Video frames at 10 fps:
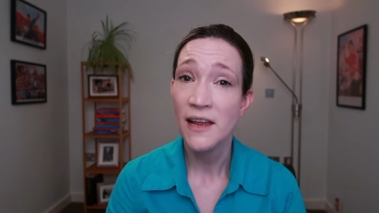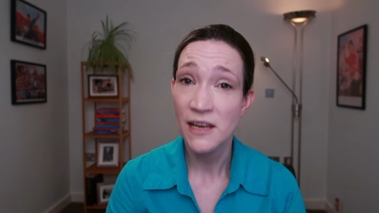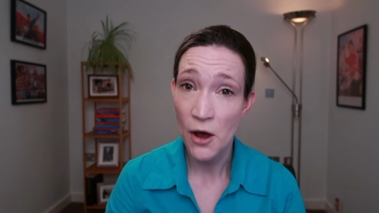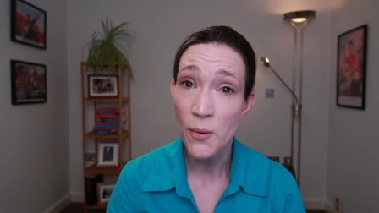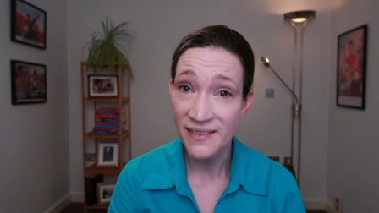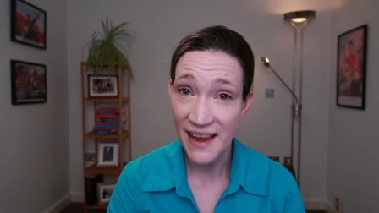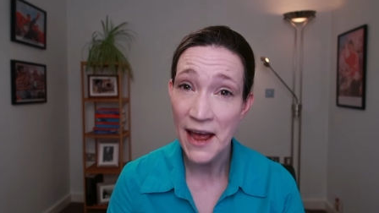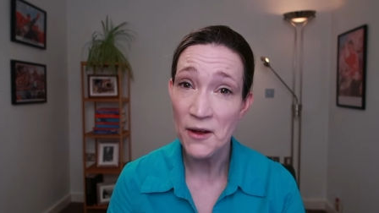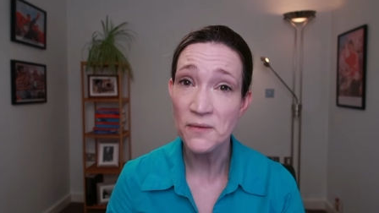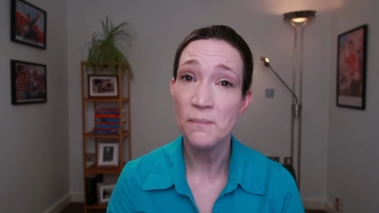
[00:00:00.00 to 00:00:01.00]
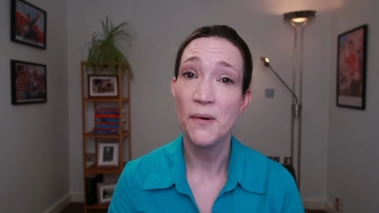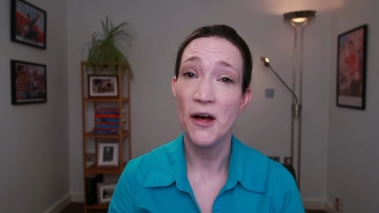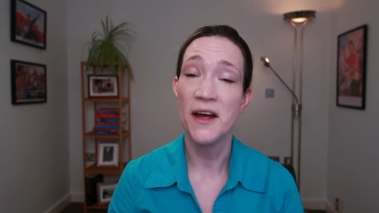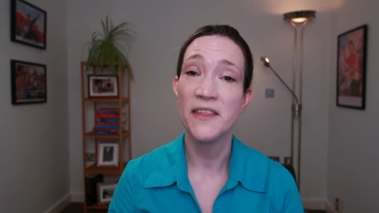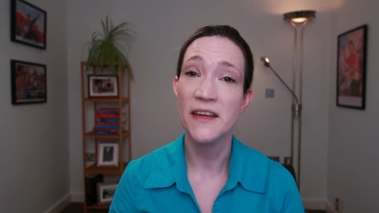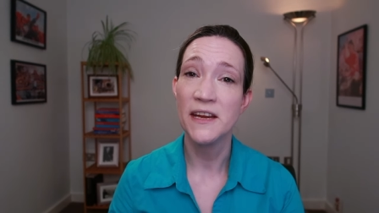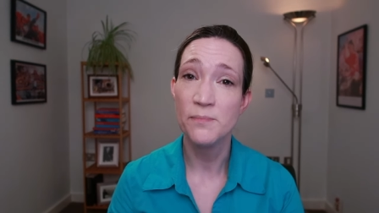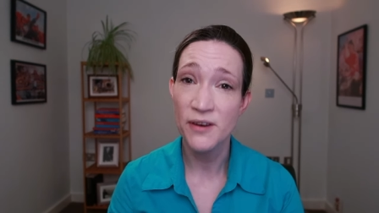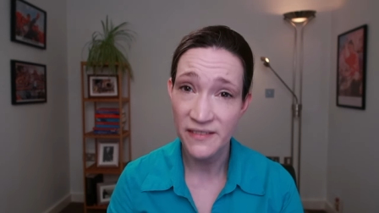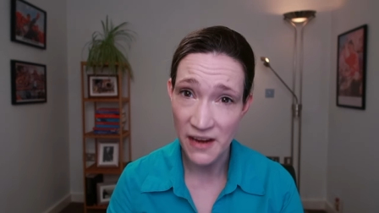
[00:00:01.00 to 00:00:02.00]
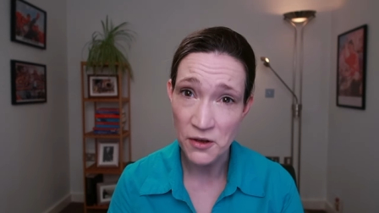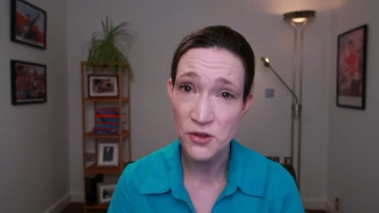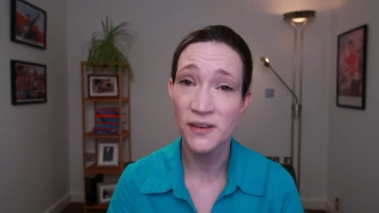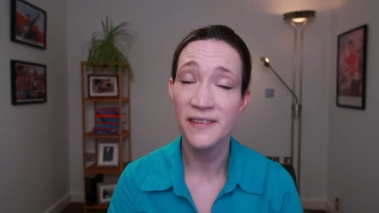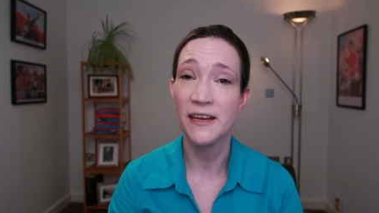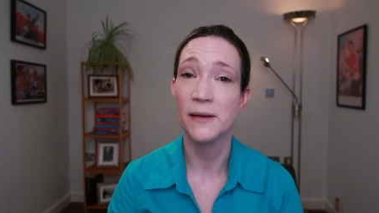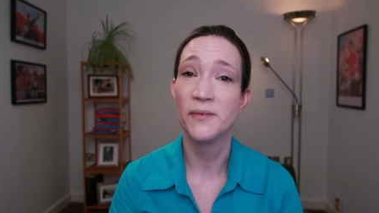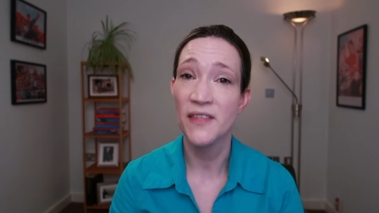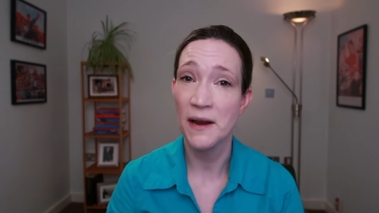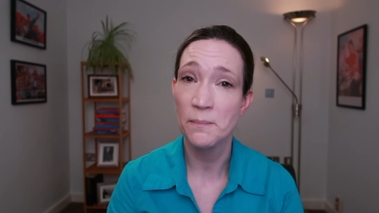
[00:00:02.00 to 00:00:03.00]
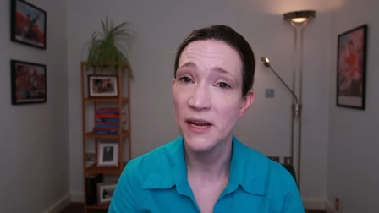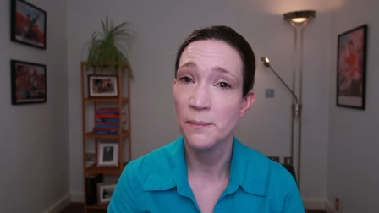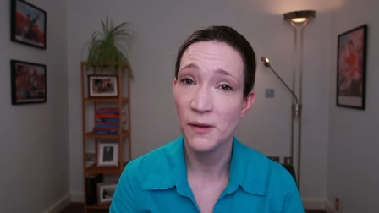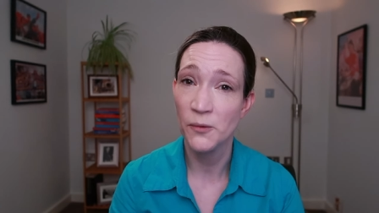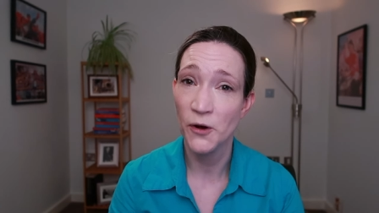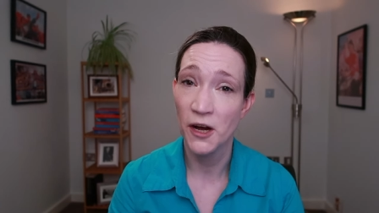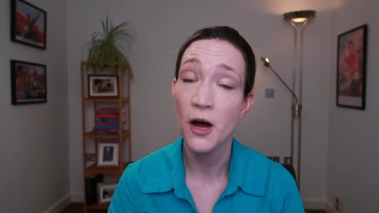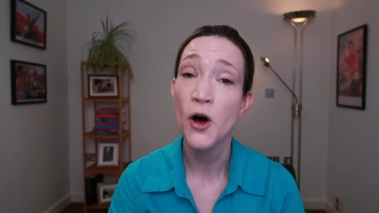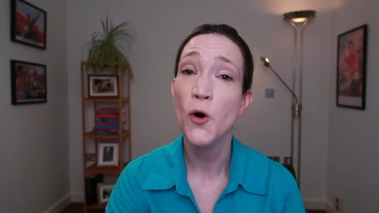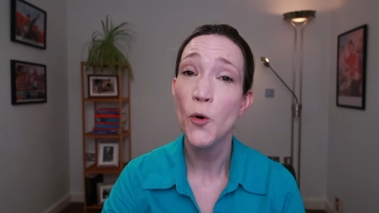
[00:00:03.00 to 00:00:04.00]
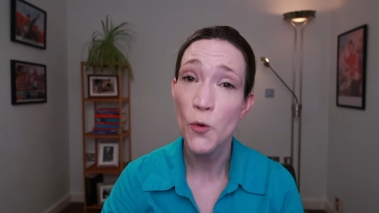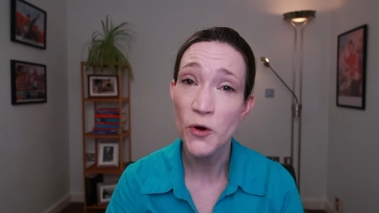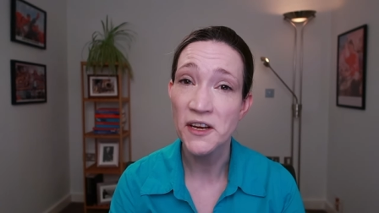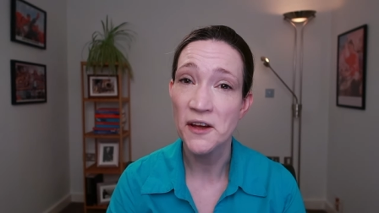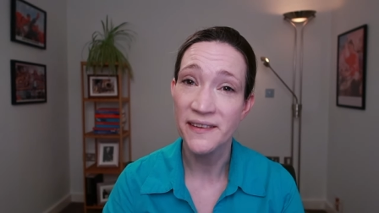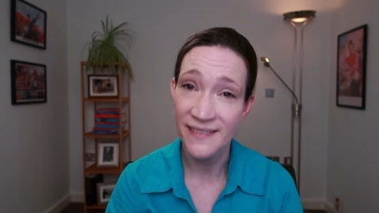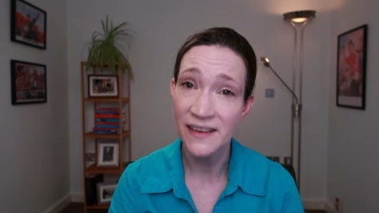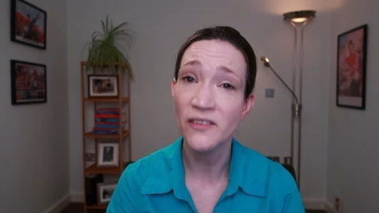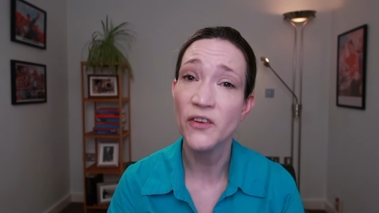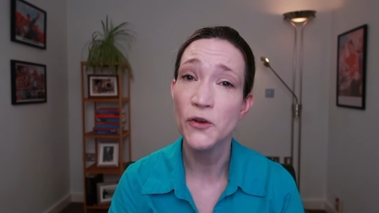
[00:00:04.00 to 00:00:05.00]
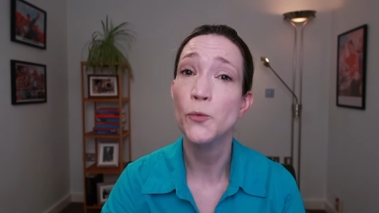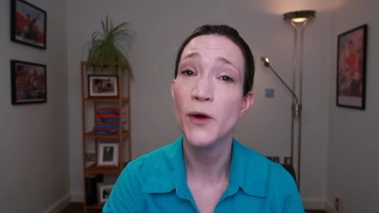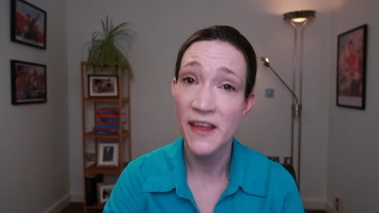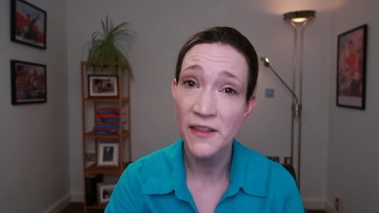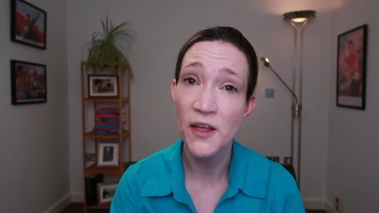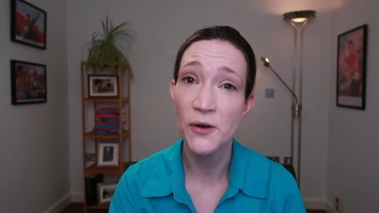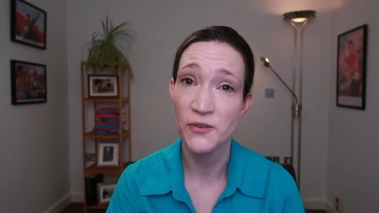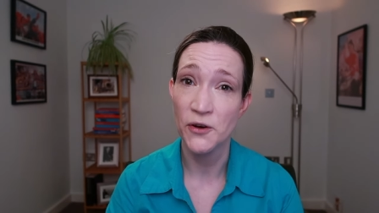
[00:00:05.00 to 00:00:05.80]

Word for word: lower down by the production teams that people were organised into within those